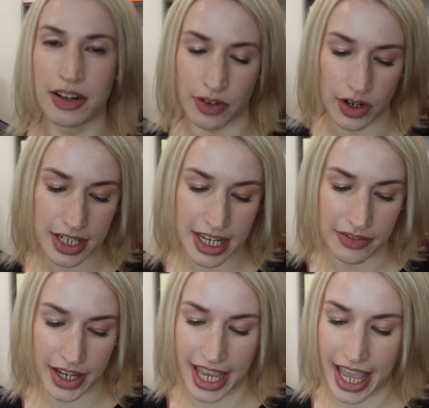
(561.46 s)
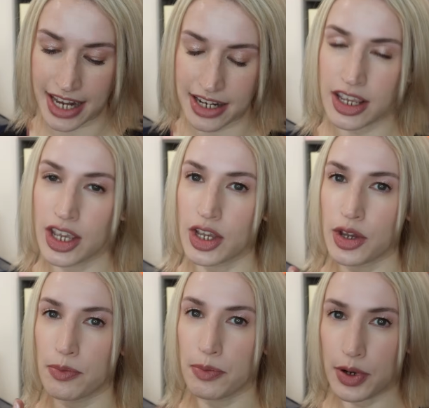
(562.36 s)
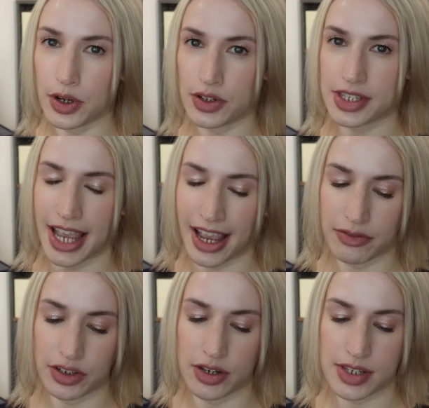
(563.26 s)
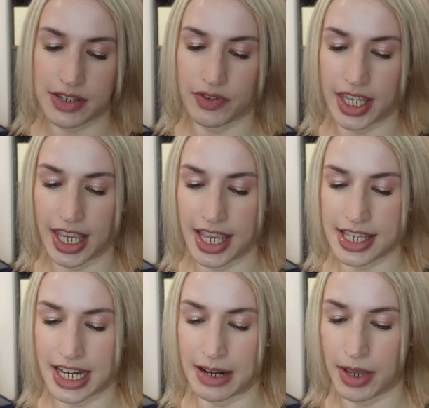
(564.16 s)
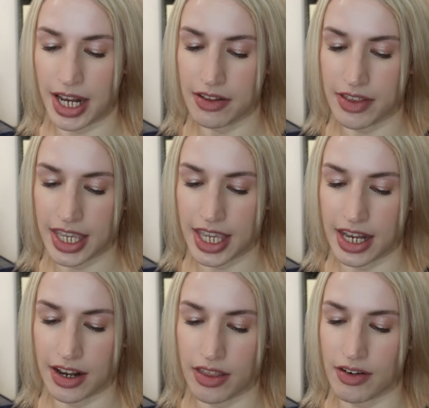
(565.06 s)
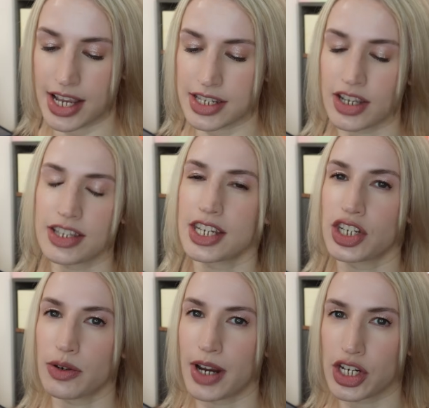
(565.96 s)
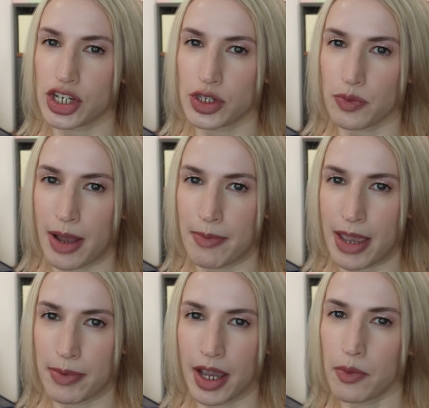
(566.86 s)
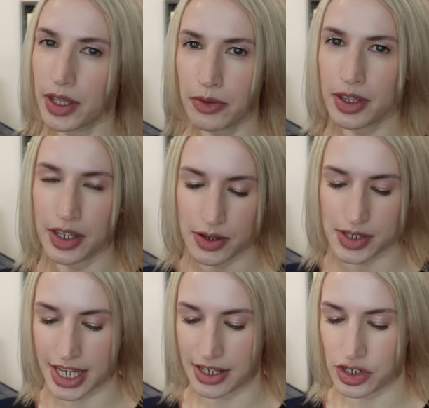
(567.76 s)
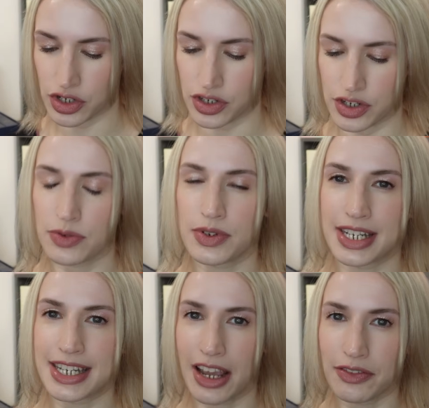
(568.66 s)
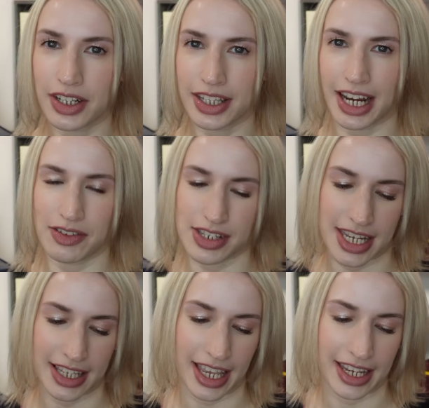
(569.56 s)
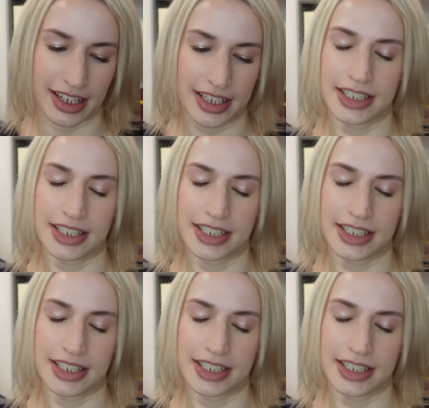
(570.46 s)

and avoid it if I can, but I haven't used this for years, and I'm kind of thinking there are certain situations where maybe I will use it just to definitely guarantee like